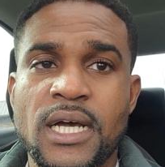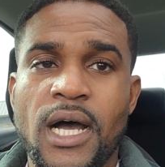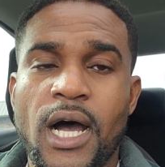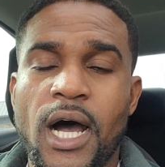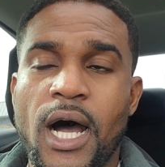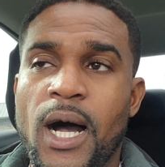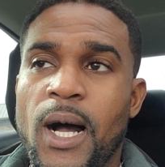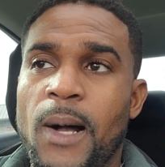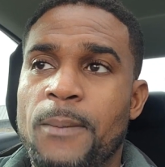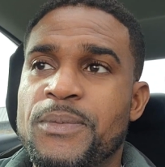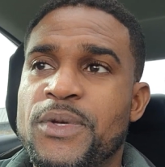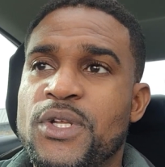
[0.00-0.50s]

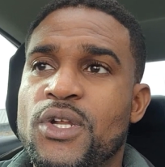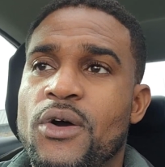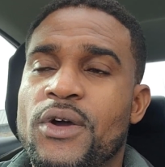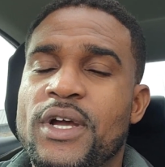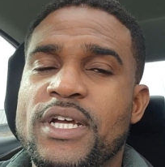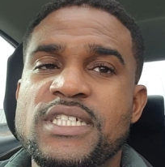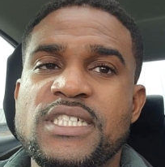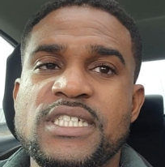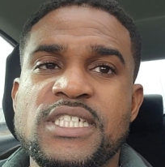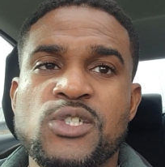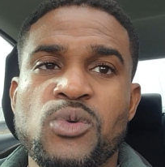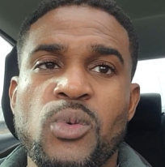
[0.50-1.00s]

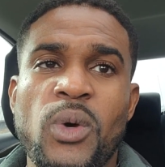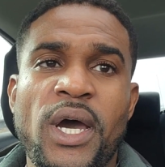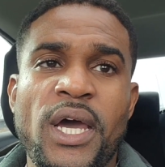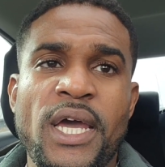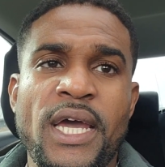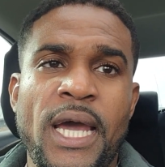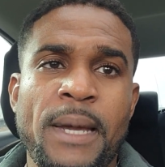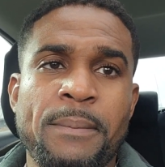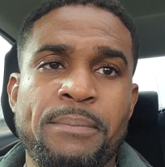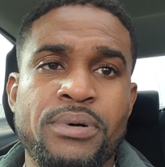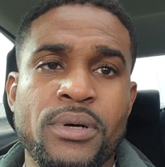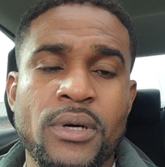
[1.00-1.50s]
This is why
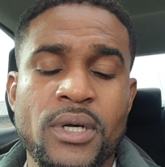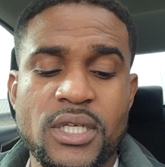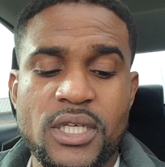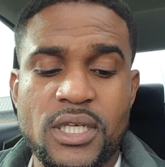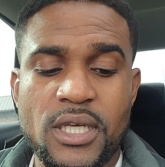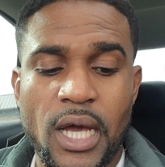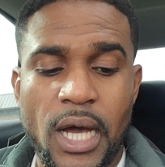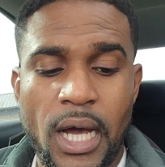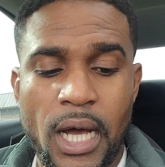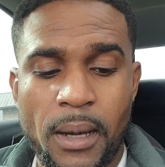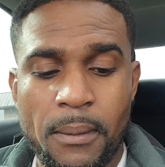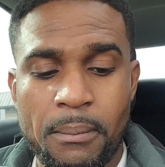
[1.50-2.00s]
I put
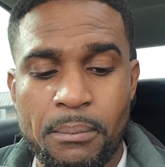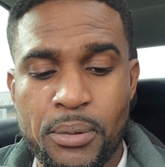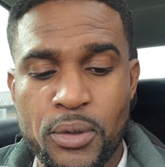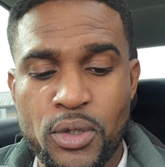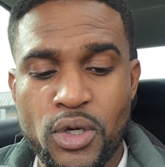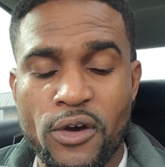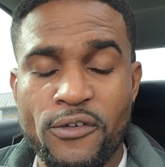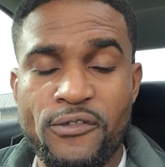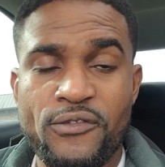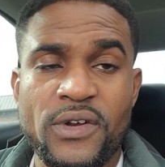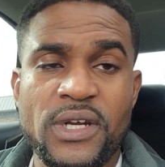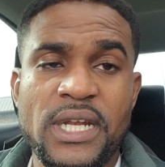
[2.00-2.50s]

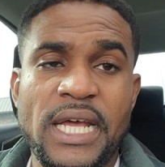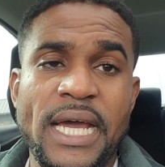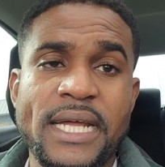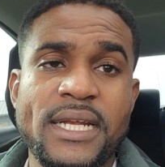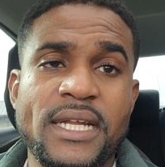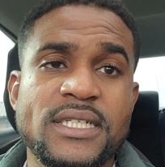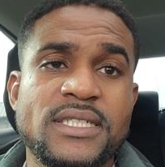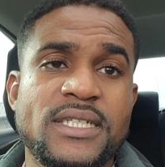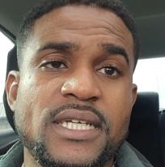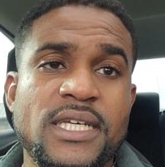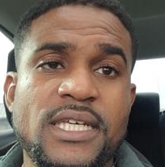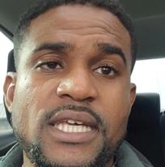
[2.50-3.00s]
Bruno
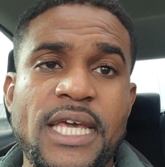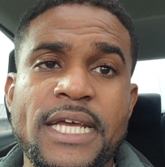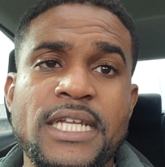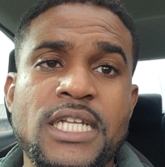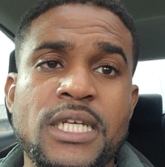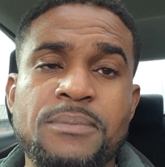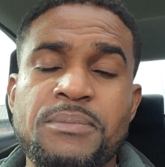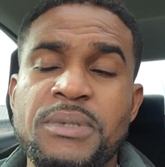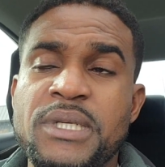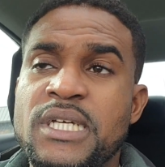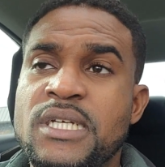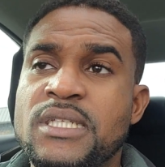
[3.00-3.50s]
Fernandes and
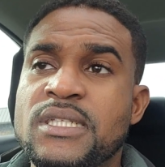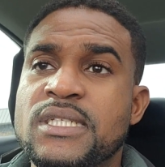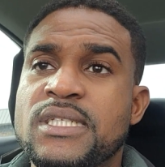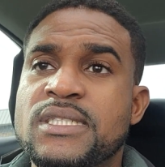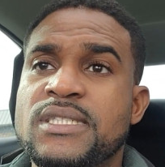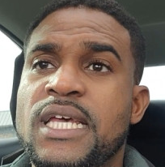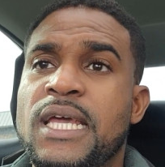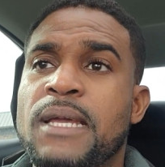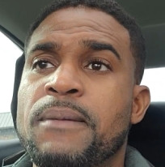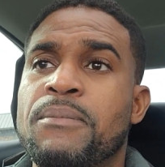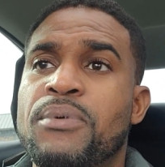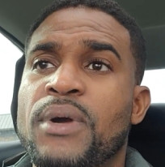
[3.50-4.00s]
KDB in the
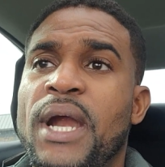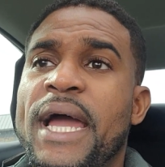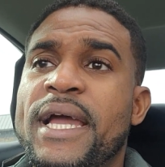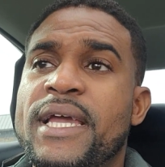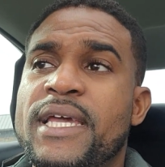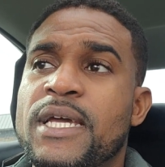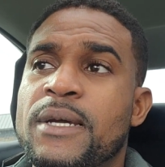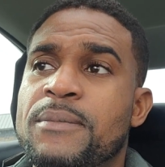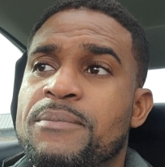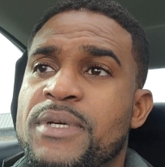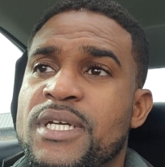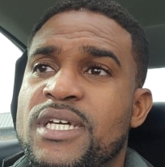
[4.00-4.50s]
same
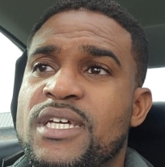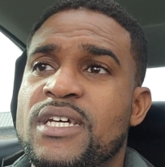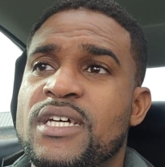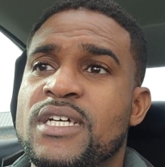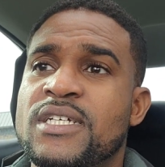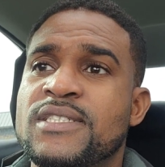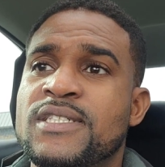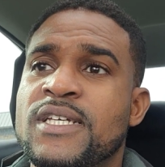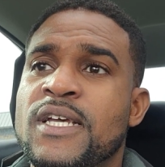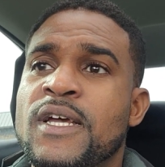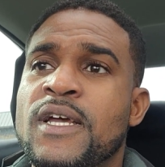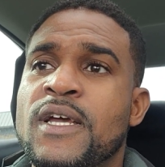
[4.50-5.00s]
bracket,
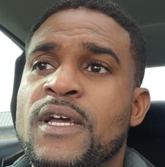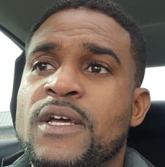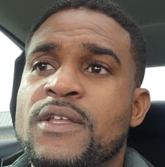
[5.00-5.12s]
because